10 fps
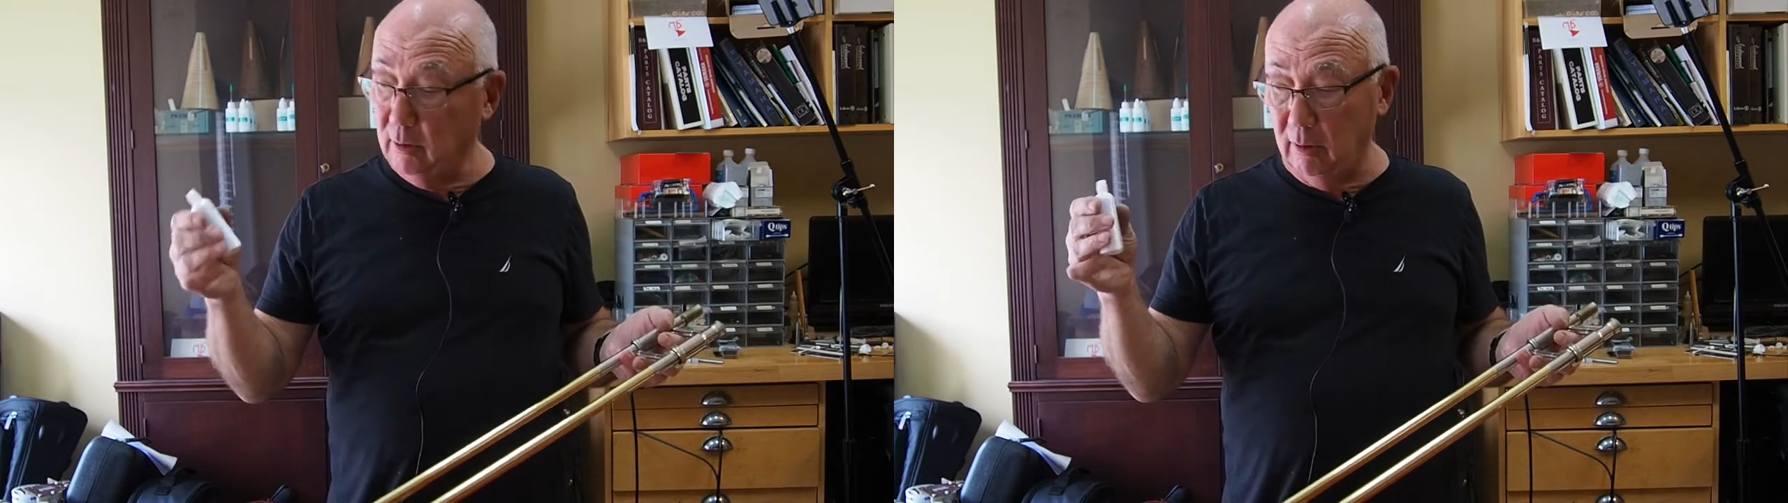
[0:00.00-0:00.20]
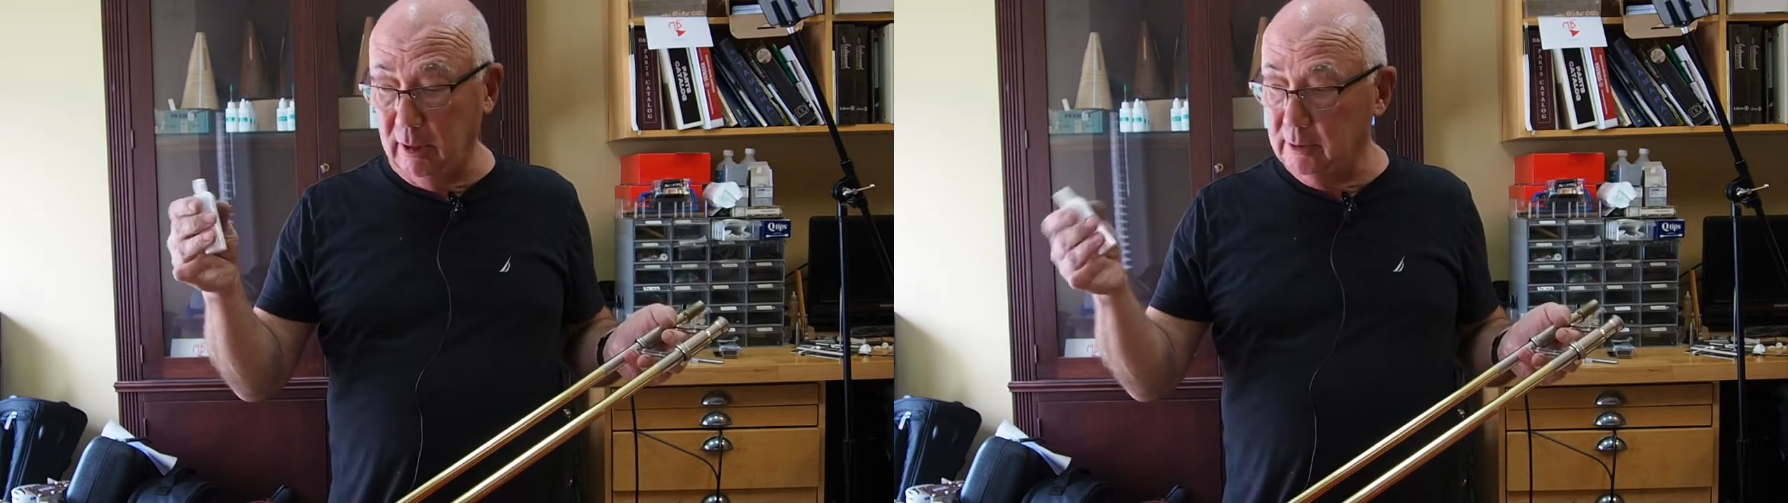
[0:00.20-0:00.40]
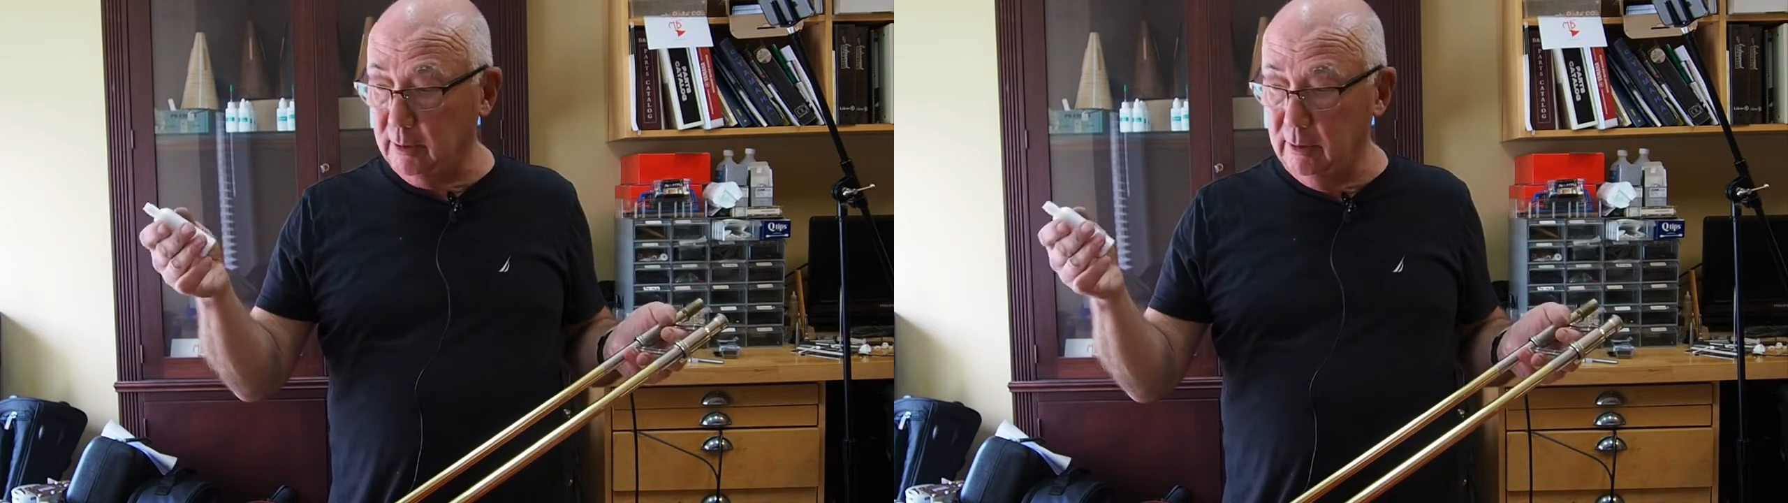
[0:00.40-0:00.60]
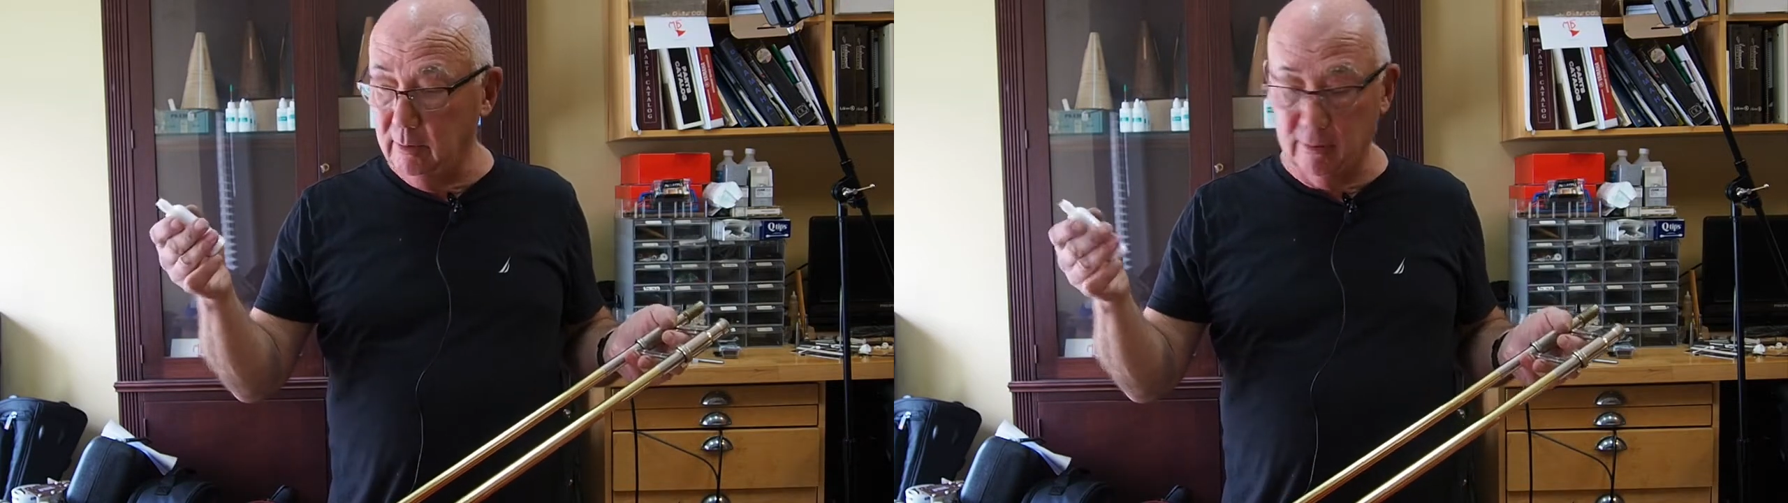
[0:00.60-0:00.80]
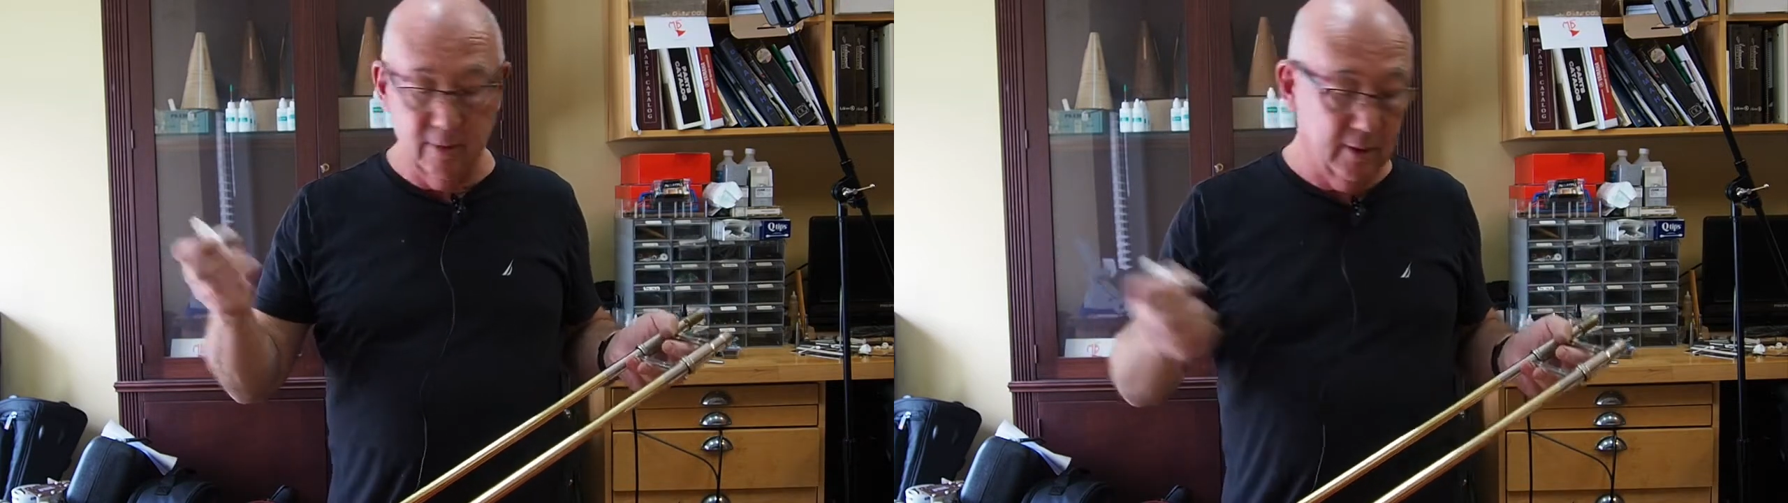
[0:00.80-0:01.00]
oh, I just
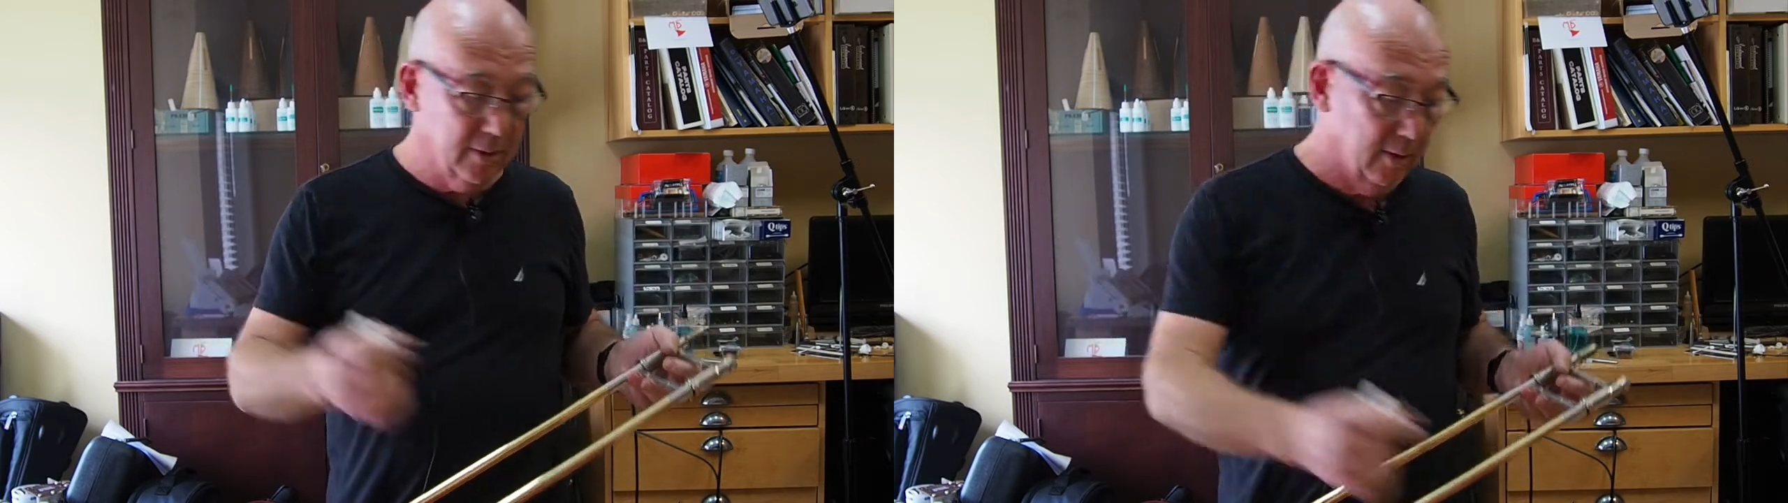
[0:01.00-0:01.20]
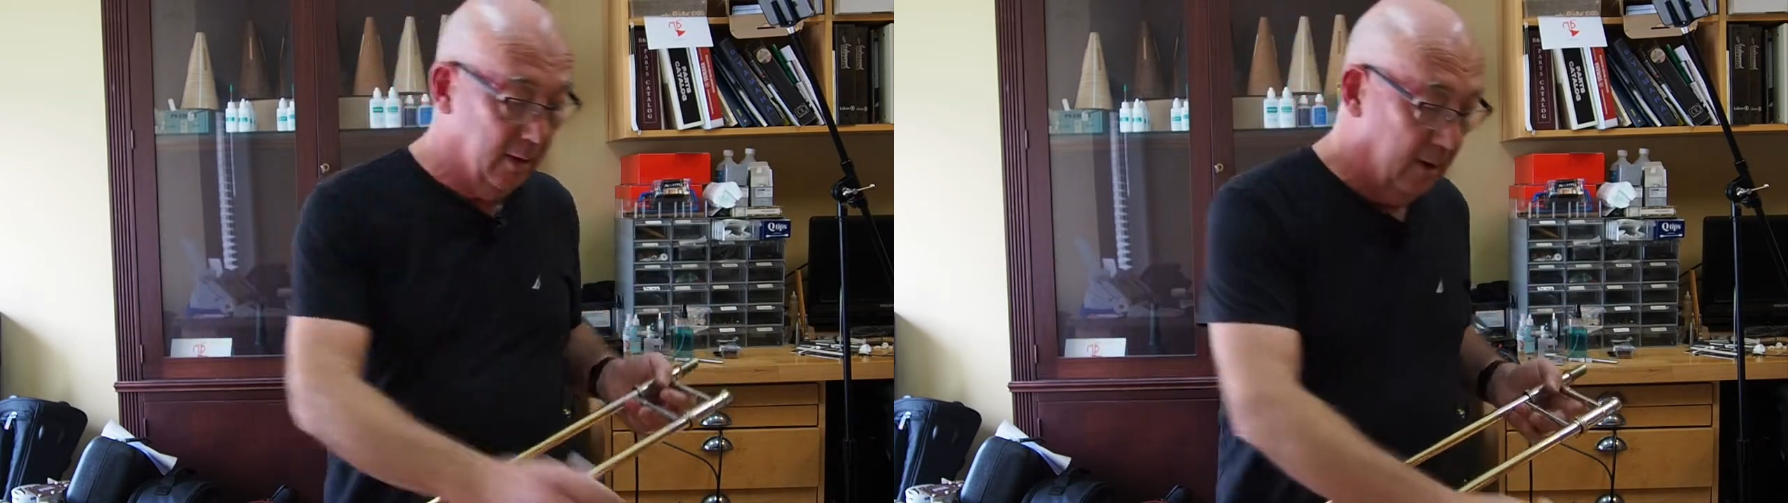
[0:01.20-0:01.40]
use this.